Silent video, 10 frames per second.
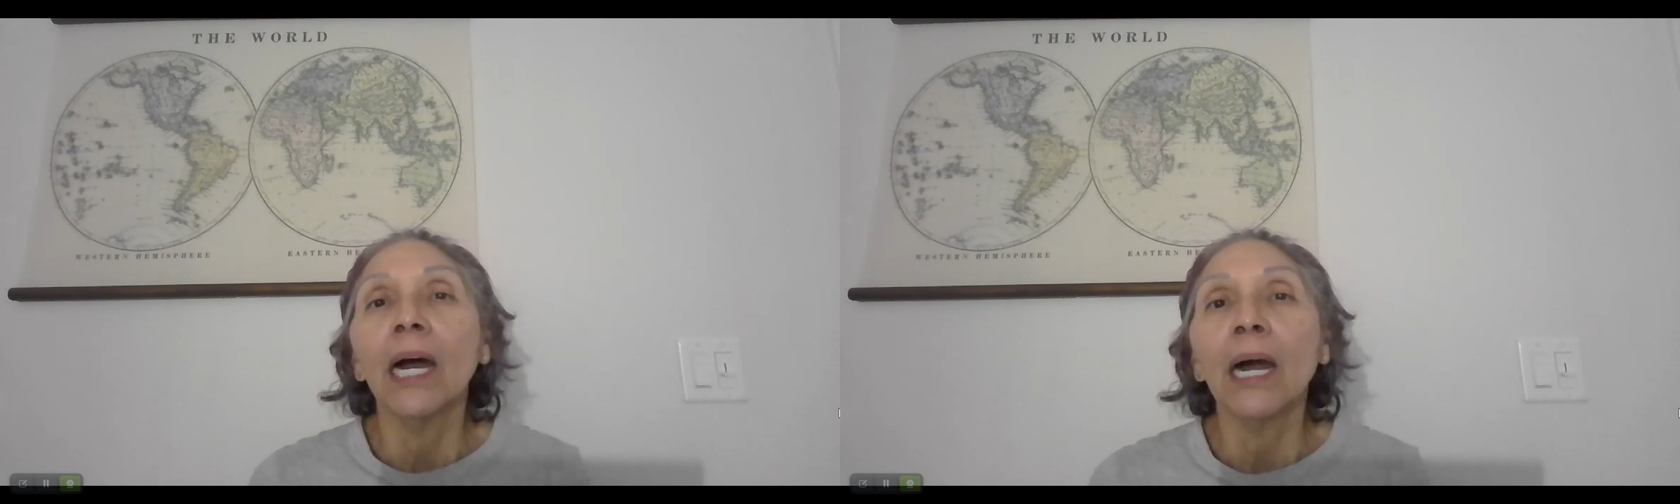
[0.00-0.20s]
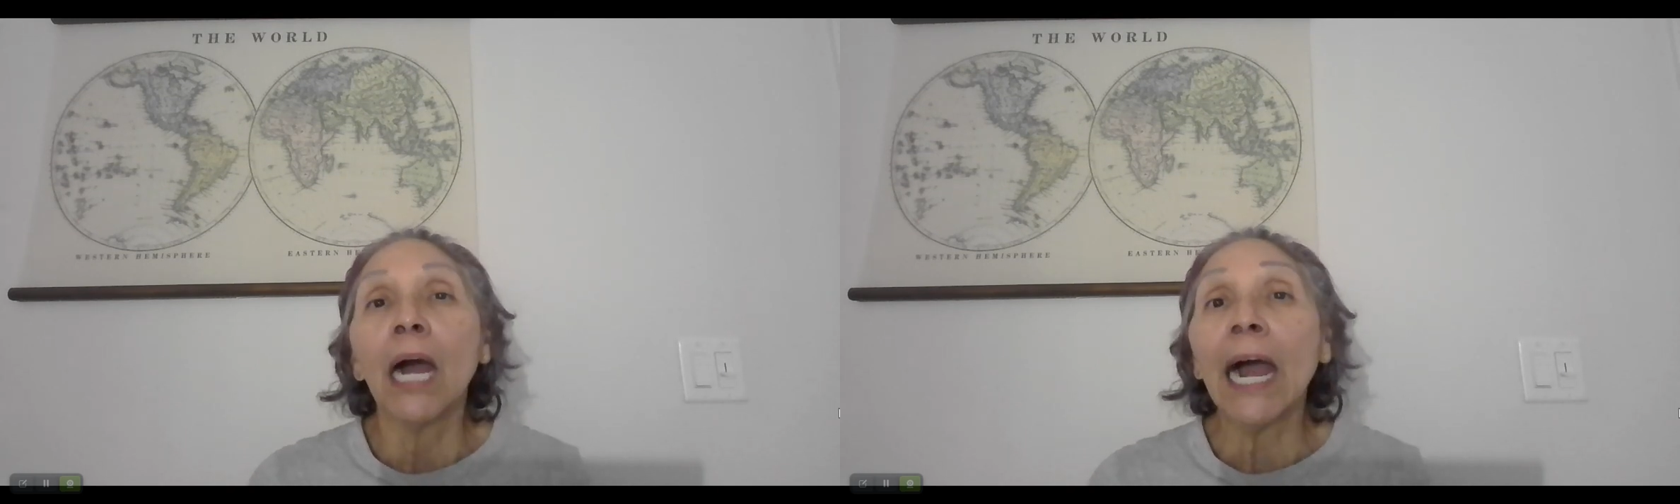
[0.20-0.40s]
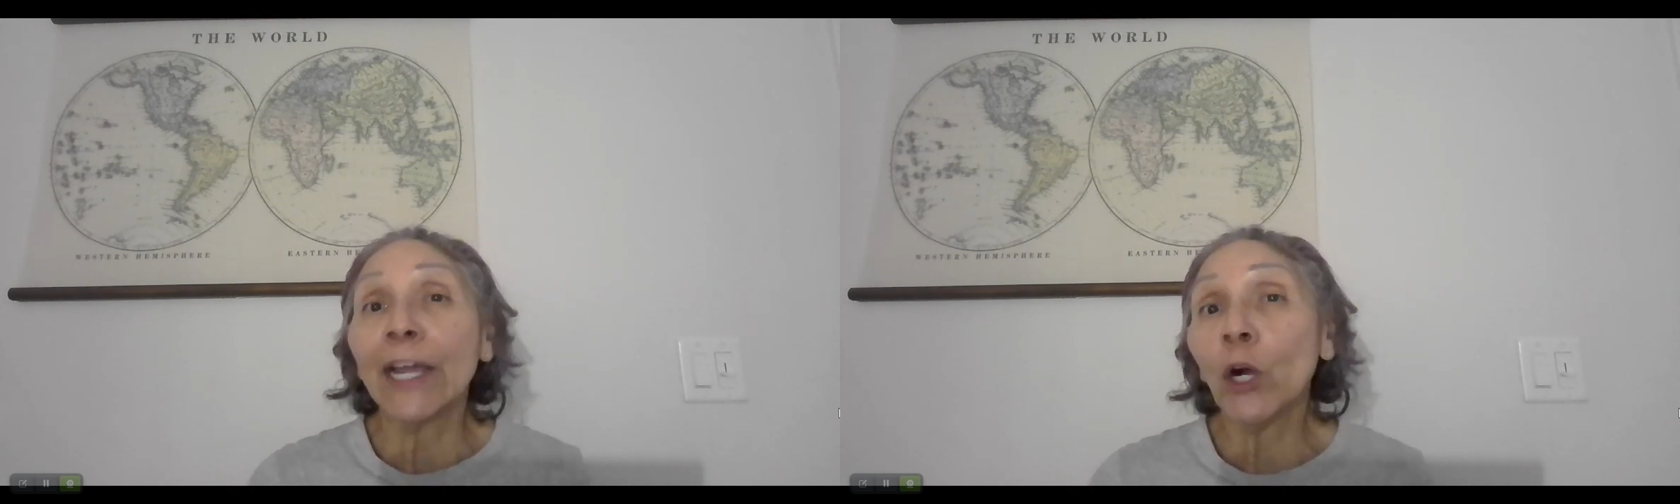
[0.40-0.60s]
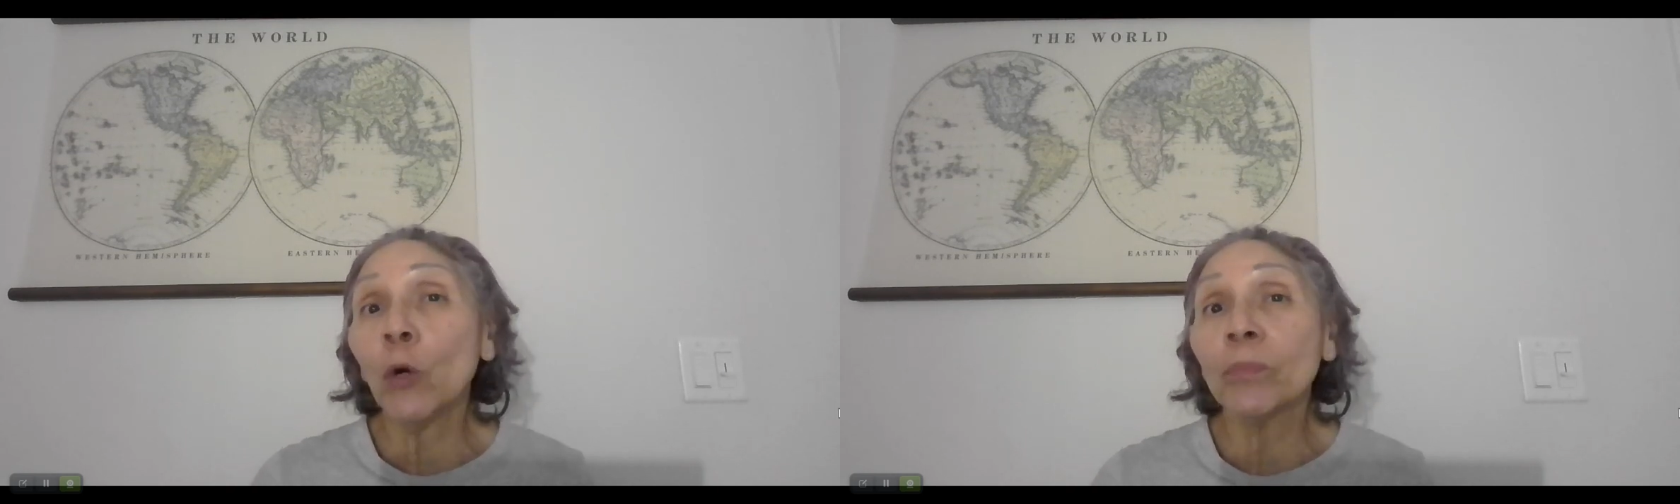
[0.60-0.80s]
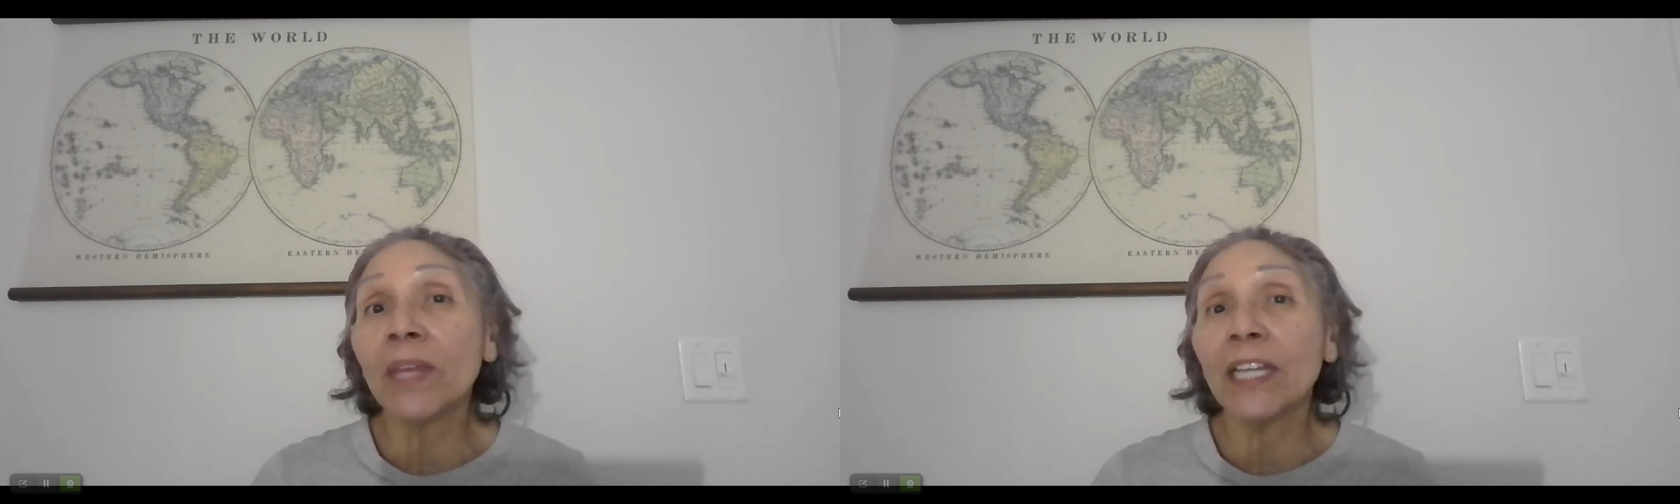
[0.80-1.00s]
uh, I
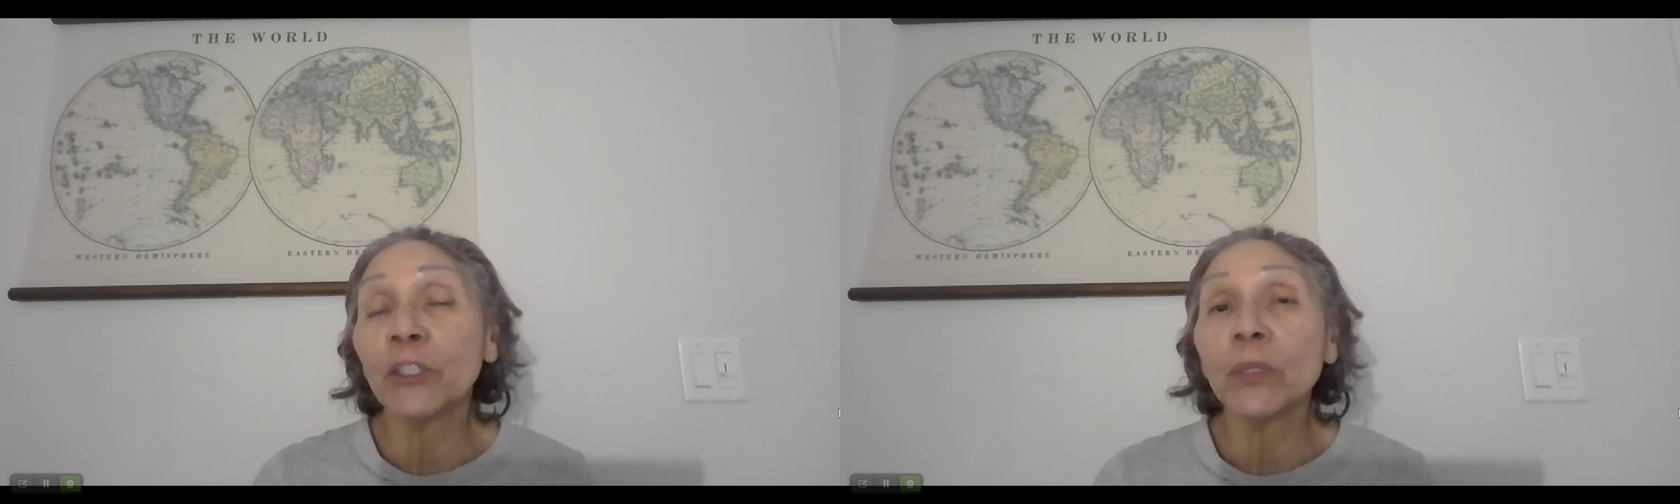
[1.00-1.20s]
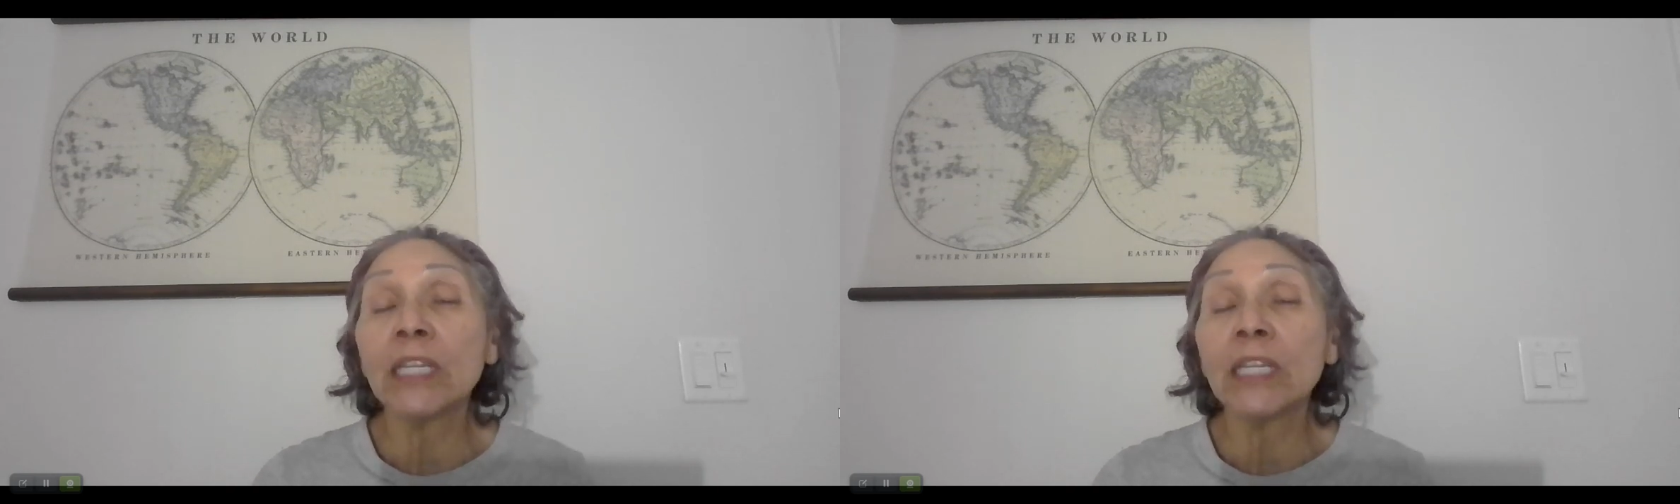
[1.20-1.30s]
hope that you